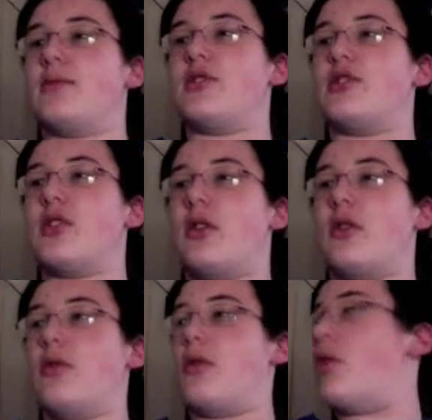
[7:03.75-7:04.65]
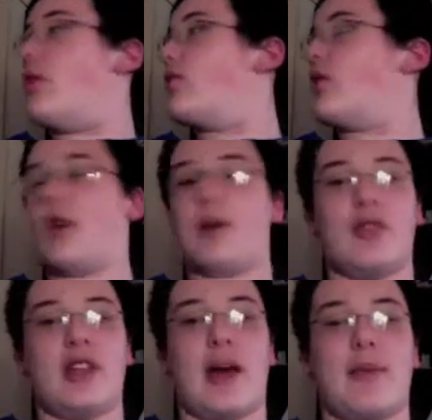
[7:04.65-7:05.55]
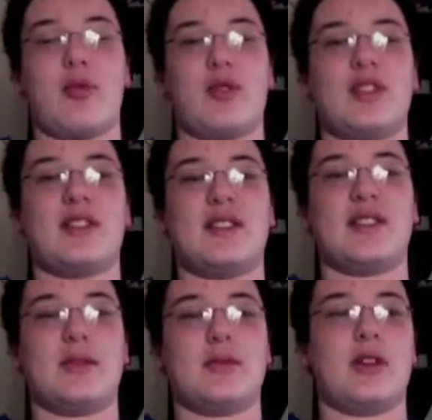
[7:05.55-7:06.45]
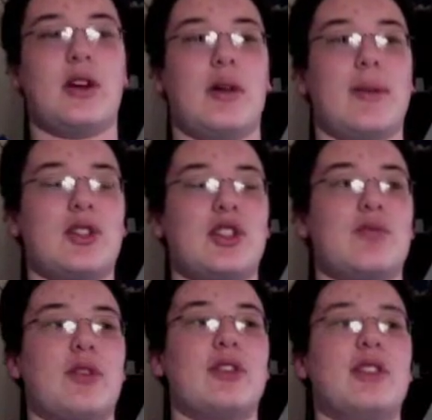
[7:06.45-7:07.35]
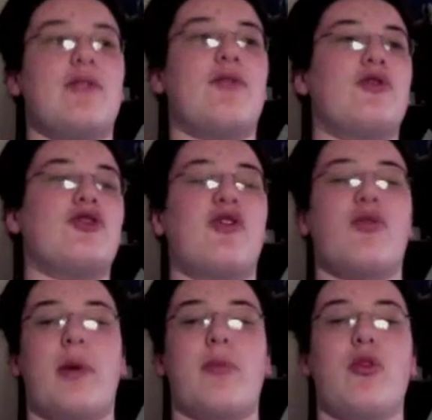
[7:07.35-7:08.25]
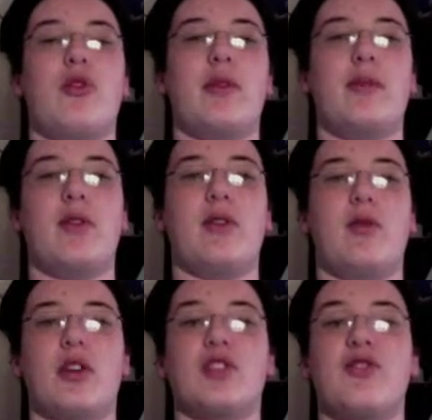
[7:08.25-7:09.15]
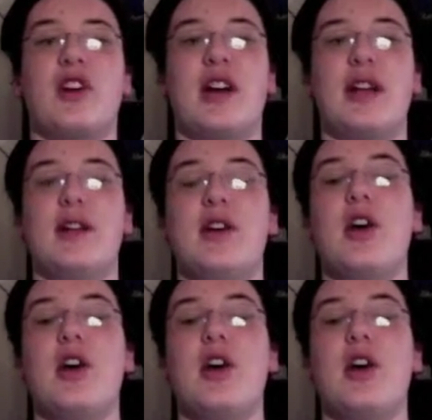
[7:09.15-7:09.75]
So overall, I'm really happy with the system. I just plugged it straight from my modem. It works fine.